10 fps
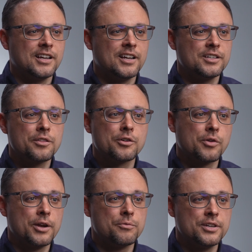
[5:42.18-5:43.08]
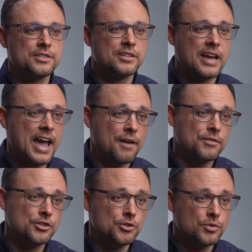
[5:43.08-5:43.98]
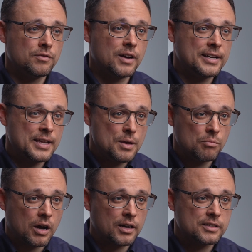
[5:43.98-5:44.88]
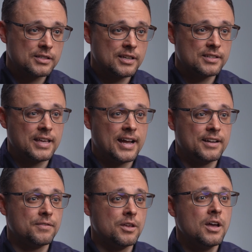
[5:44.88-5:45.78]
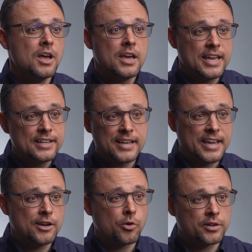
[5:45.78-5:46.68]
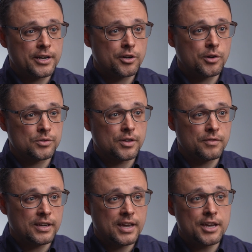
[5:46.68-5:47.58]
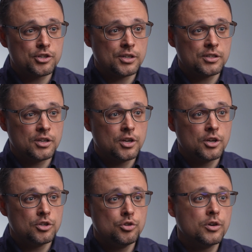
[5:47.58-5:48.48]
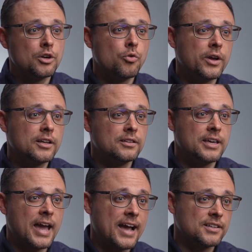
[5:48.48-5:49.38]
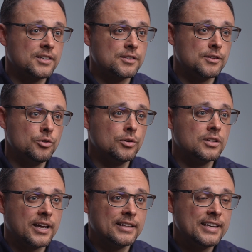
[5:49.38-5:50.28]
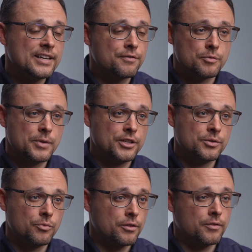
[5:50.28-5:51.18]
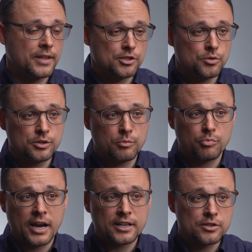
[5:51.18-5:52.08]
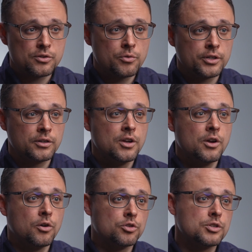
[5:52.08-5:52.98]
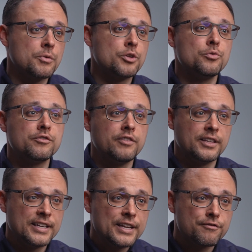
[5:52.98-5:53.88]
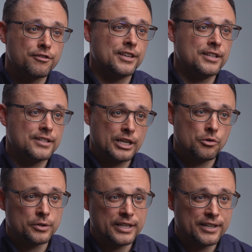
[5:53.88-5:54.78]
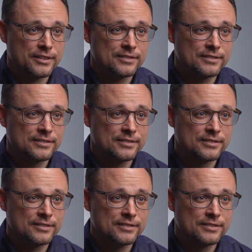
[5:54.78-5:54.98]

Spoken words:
Another great reason to have this unified inbox is that if the intake coordinator goes on vacation, you can quickly access the new client lead information, whether that's you as the practice owner or somebody who's filling in for the intake coordinator.